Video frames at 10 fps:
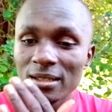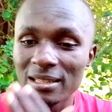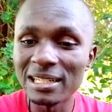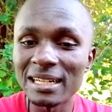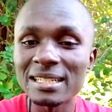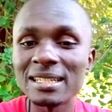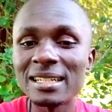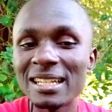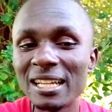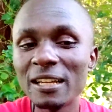that
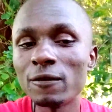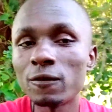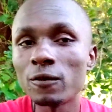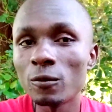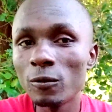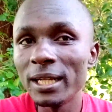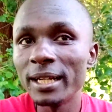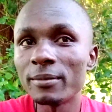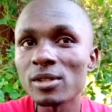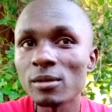if
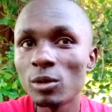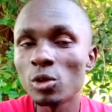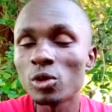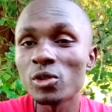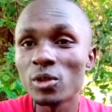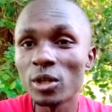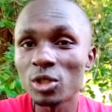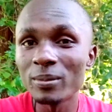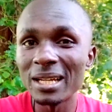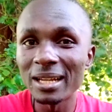William Samoei Ruto is going
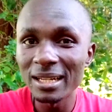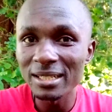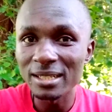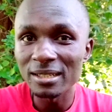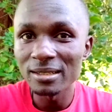to be elected